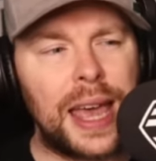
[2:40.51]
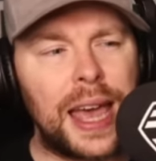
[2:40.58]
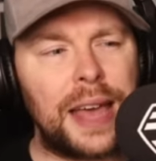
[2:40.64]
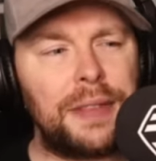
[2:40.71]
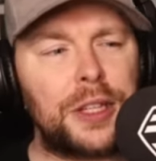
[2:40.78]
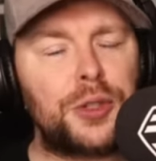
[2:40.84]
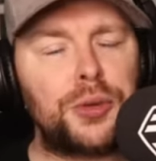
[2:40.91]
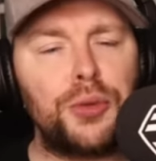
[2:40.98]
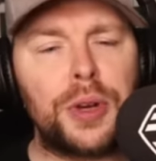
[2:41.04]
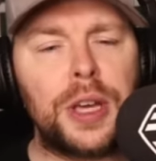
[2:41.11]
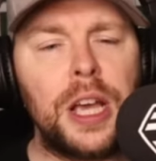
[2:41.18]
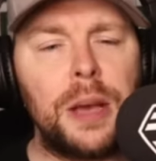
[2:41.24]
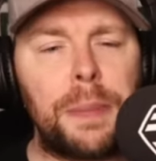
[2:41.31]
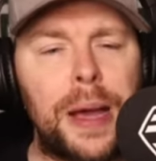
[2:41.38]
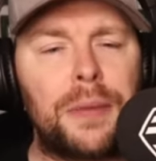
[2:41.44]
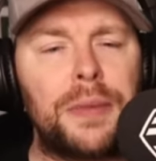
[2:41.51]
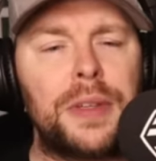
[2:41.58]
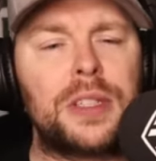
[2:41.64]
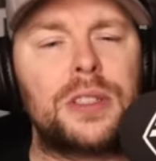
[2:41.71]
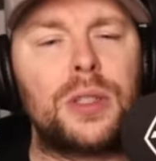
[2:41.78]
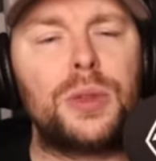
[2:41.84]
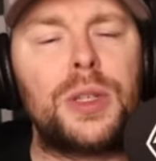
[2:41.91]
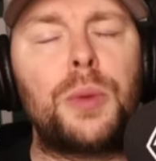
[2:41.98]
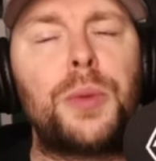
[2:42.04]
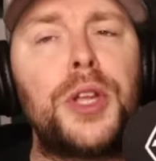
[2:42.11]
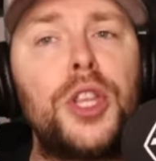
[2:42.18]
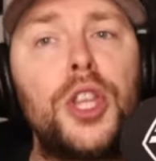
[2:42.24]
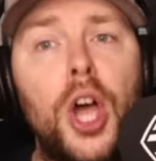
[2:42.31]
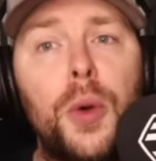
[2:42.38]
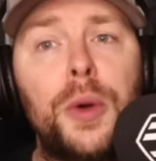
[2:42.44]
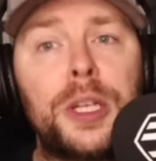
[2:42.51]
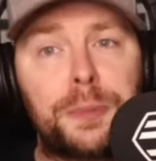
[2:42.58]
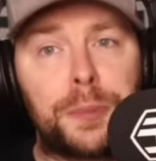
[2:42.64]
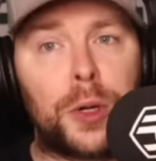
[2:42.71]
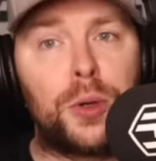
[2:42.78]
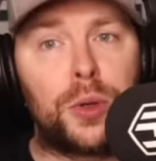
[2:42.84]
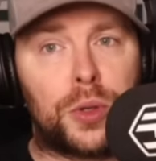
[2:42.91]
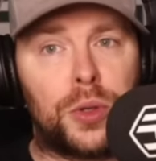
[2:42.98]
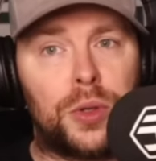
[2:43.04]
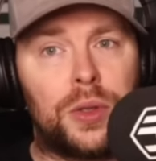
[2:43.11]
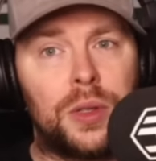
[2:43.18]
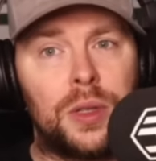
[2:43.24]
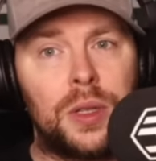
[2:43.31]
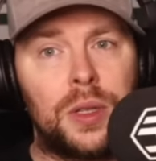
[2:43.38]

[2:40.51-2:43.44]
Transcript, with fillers: And they're talking about this as though, yeah, we know it's broken.